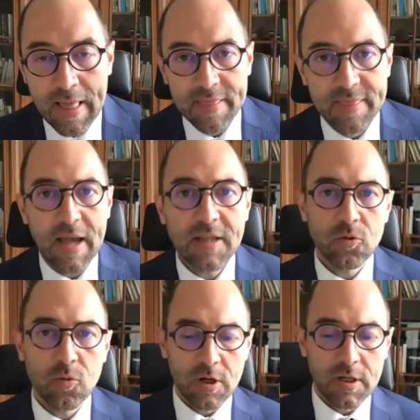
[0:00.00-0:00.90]
That's
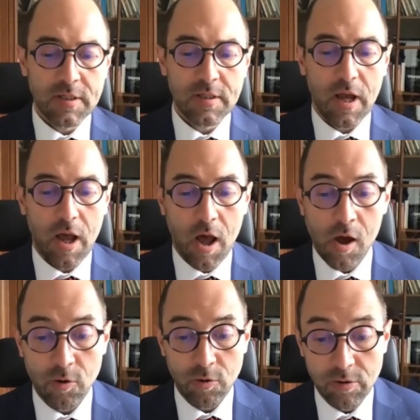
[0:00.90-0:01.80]
why
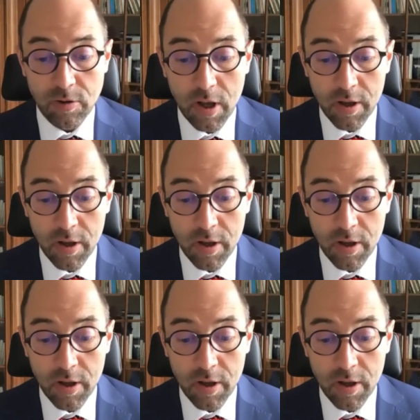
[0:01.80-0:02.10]
our